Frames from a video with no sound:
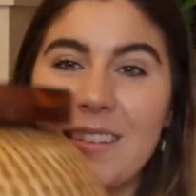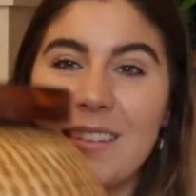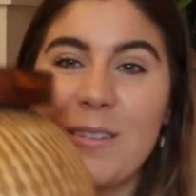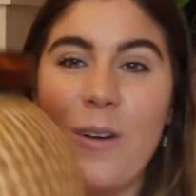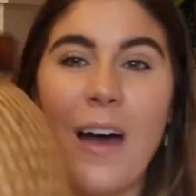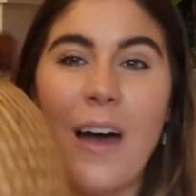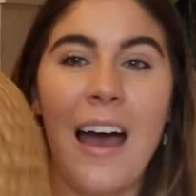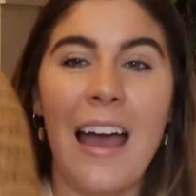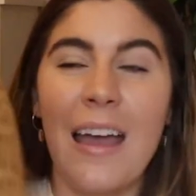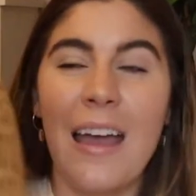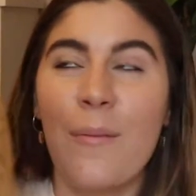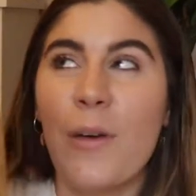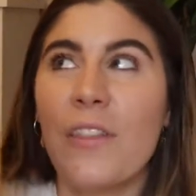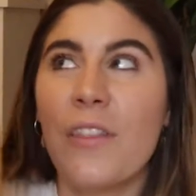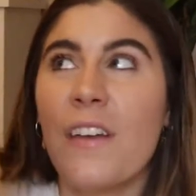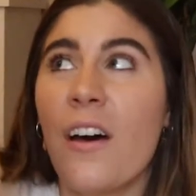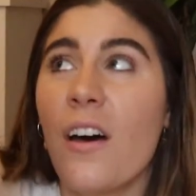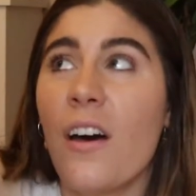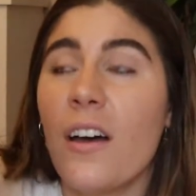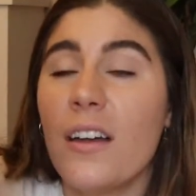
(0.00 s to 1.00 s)
So I am on
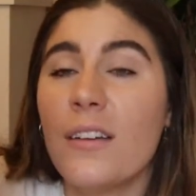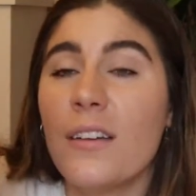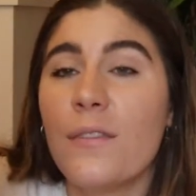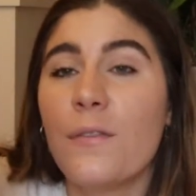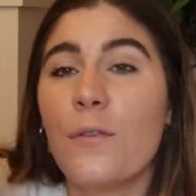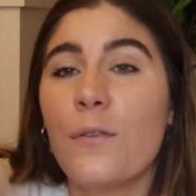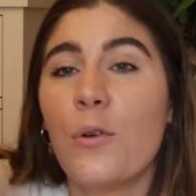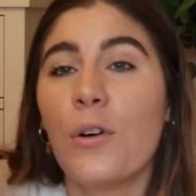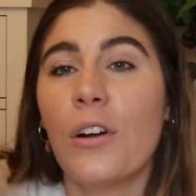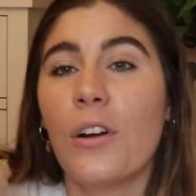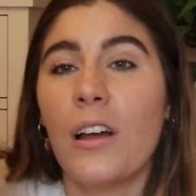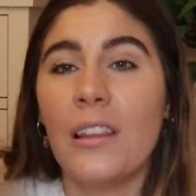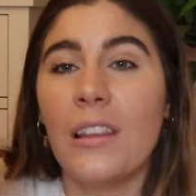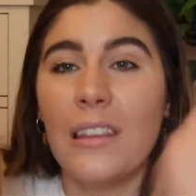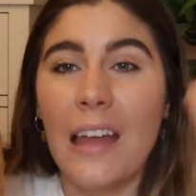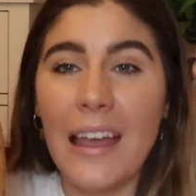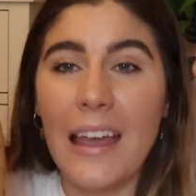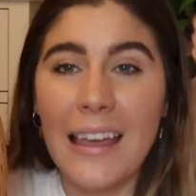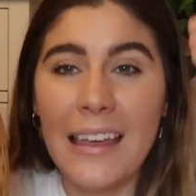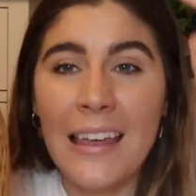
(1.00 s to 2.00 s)
the hunt for a
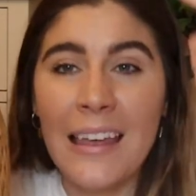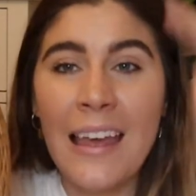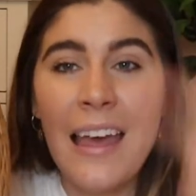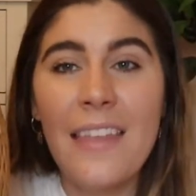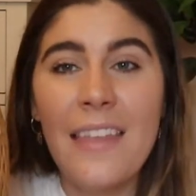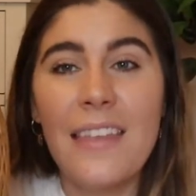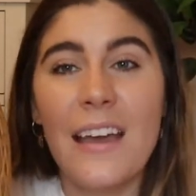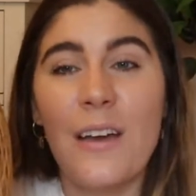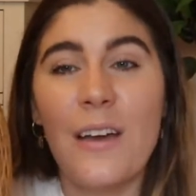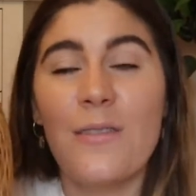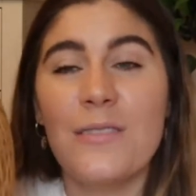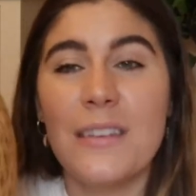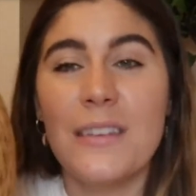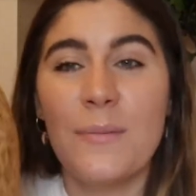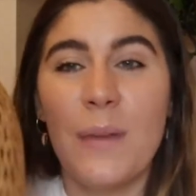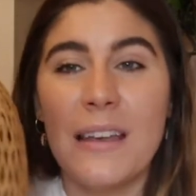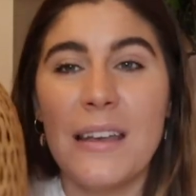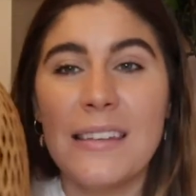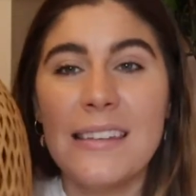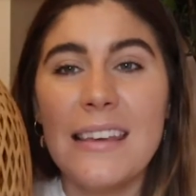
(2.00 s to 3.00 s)
light that goes in
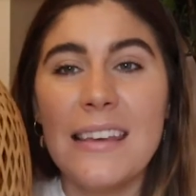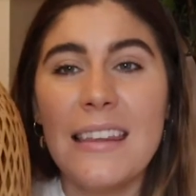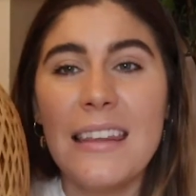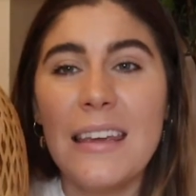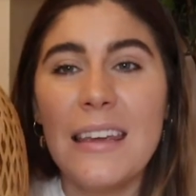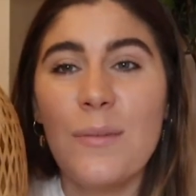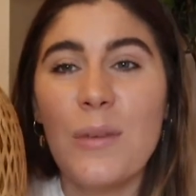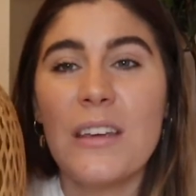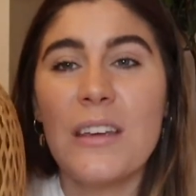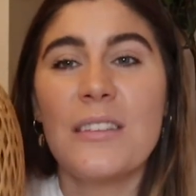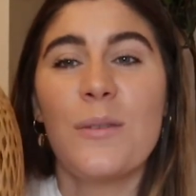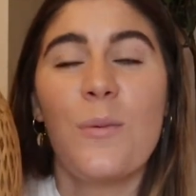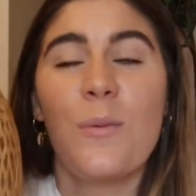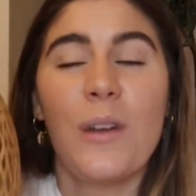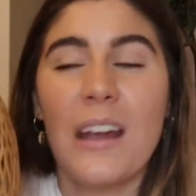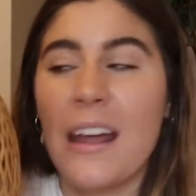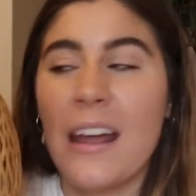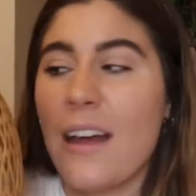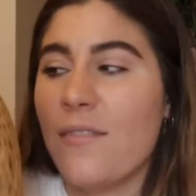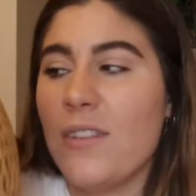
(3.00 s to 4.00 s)
my ceiling because the one
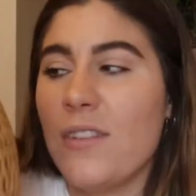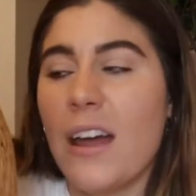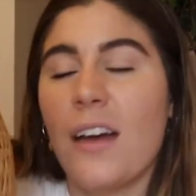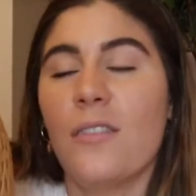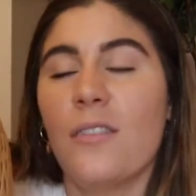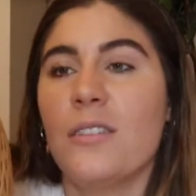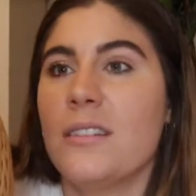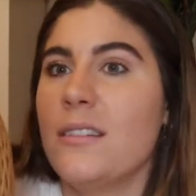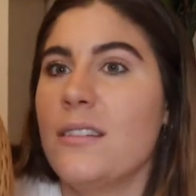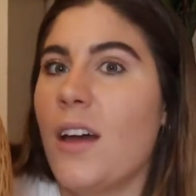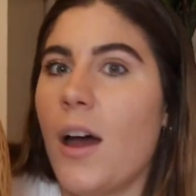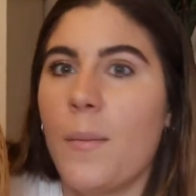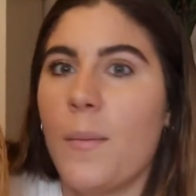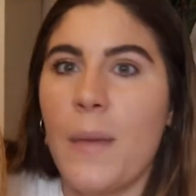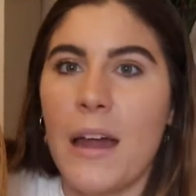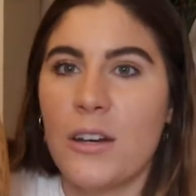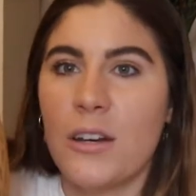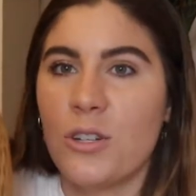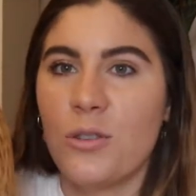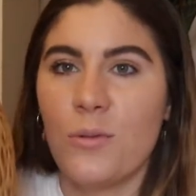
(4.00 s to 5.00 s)
I have now does not
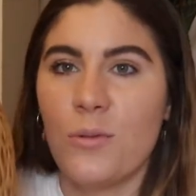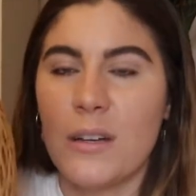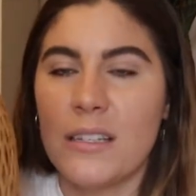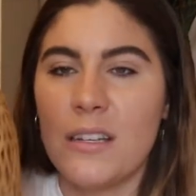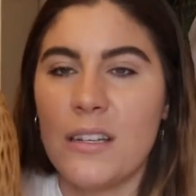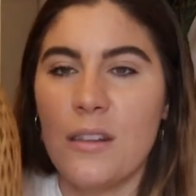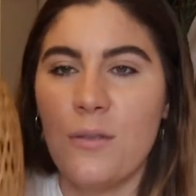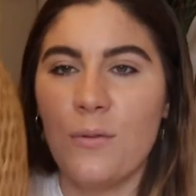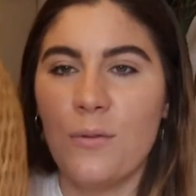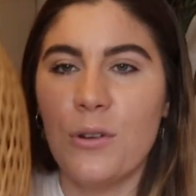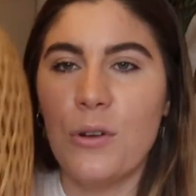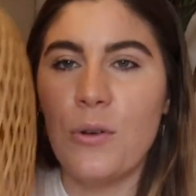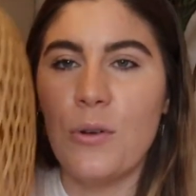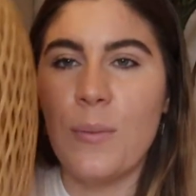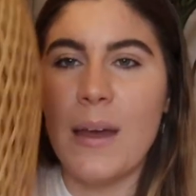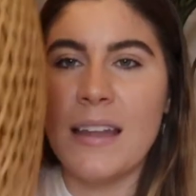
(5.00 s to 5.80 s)
match the rest of the room.